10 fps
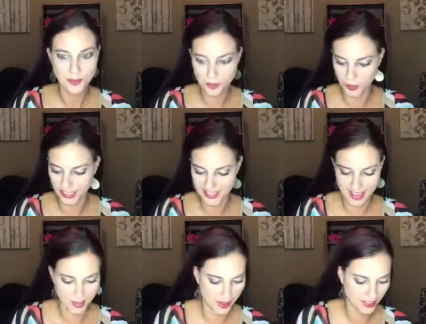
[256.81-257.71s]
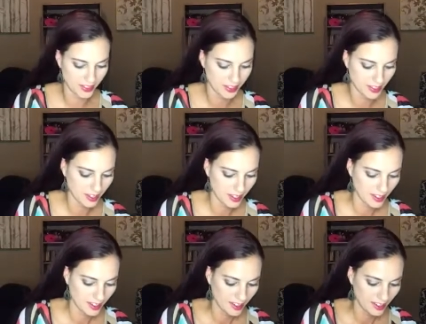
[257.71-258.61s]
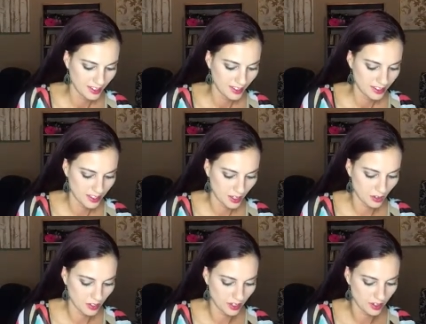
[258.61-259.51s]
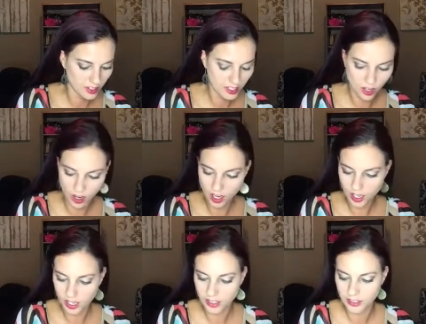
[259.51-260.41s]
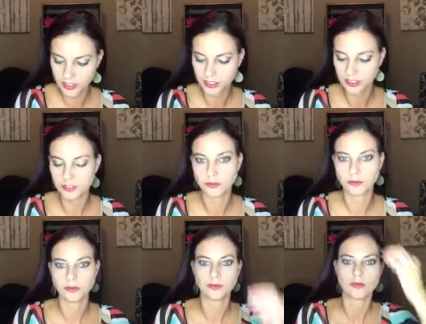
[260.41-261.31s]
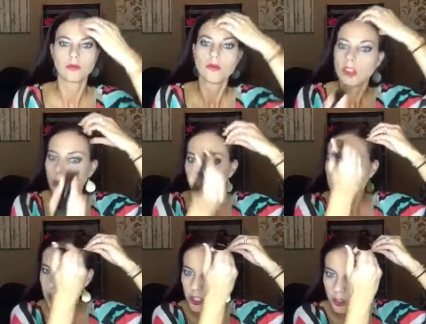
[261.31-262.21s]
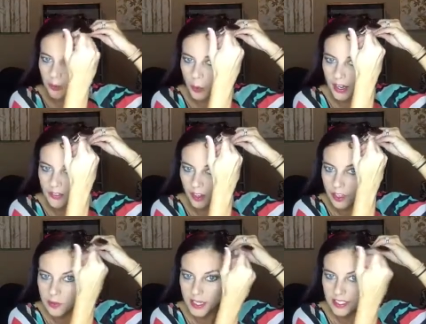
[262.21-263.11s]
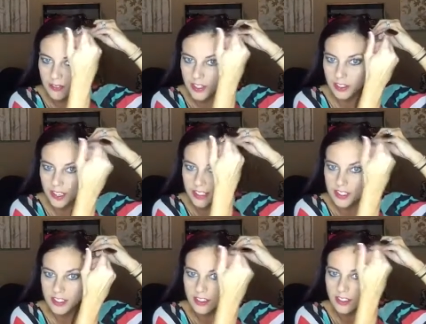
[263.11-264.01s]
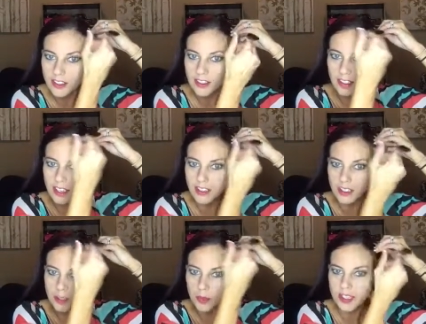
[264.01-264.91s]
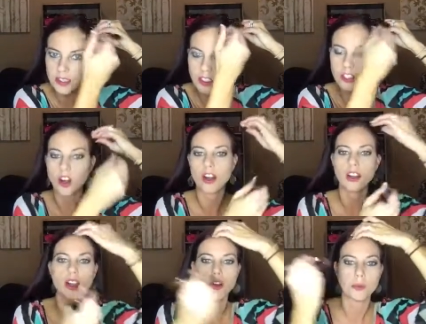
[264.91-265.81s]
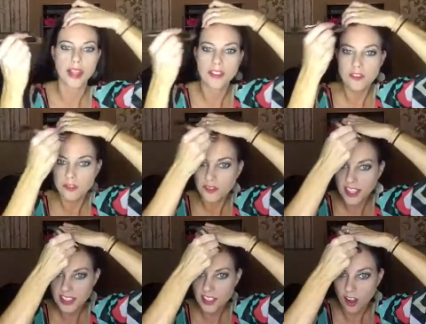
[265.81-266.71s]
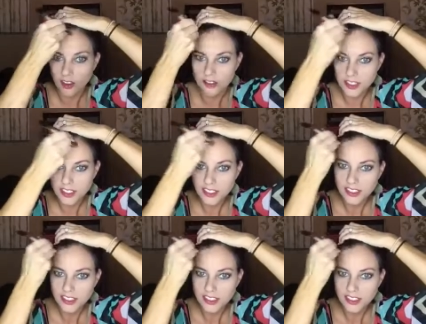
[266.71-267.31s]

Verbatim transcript: I'm really excited about this. So here's the dark. And we're just gonna do our forehead first because I figured that's the easiest place to start. Oh man, that, that's soft.